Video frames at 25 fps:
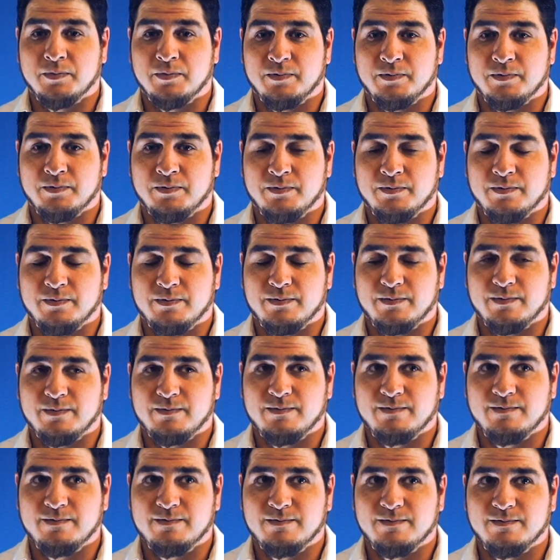
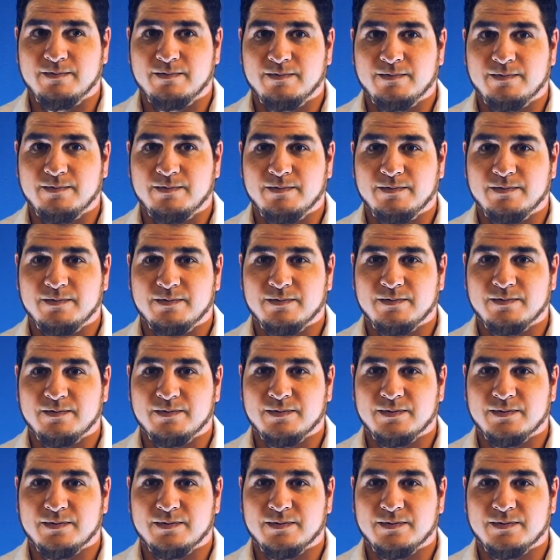(no one is talking)